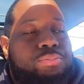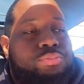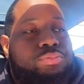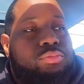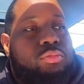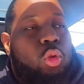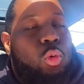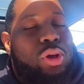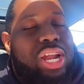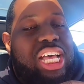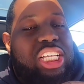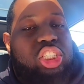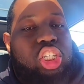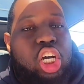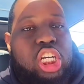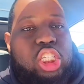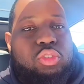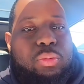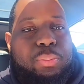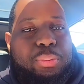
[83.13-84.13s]
when I saw
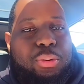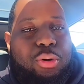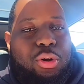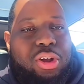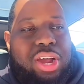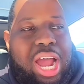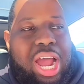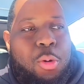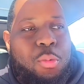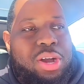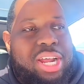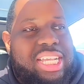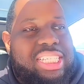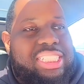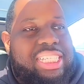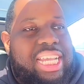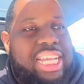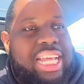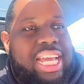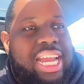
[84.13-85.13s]
this report, I want to
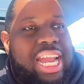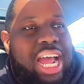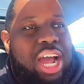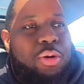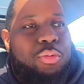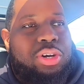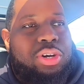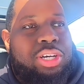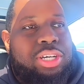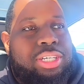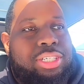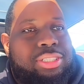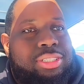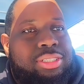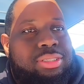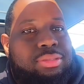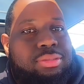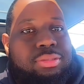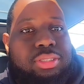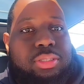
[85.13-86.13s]
say that I
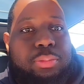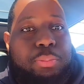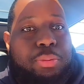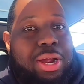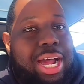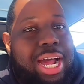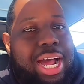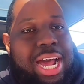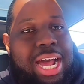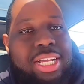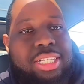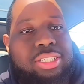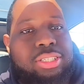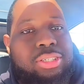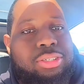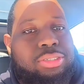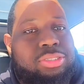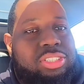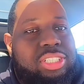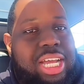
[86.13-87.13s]
was surprised
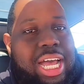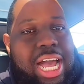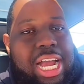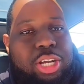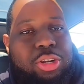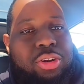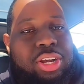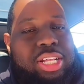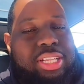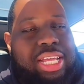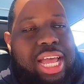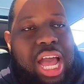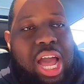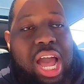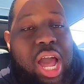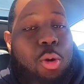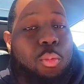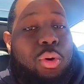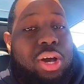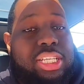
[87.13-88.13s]
or shocked or anything.
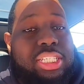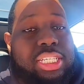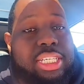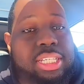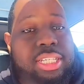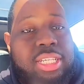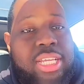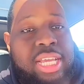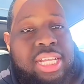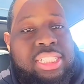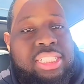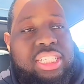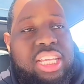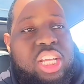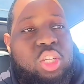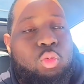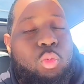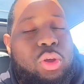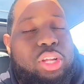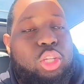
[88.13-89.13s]
I wasn't.
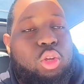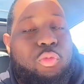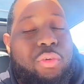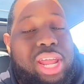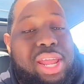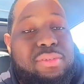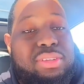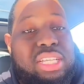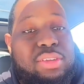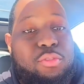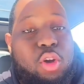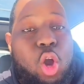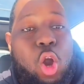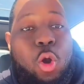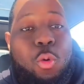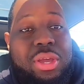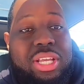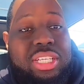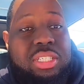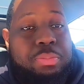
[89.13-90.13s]
It's what the Ravens have
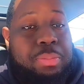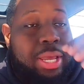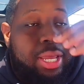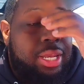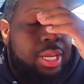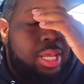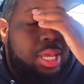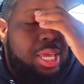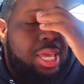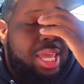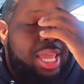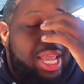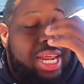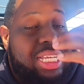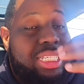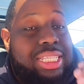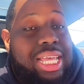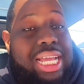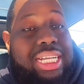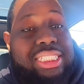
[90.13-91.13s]
always been. And
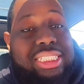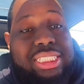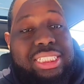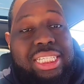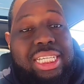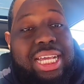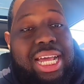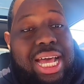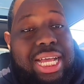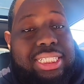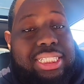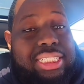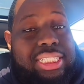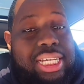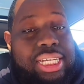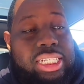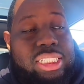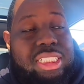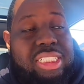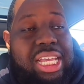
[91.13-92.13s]
it's not just the constant
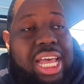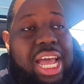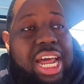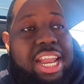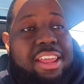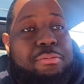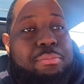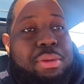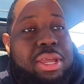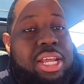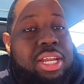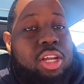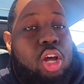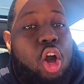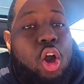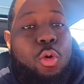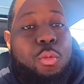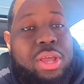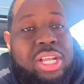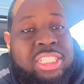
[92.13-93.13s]
thing. This is how they've been
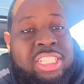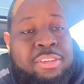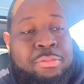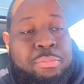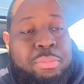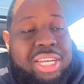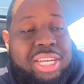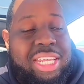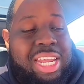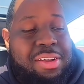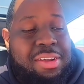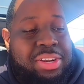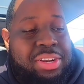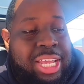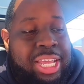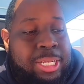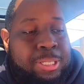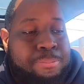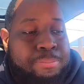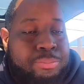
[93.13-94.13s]
always. They've believed in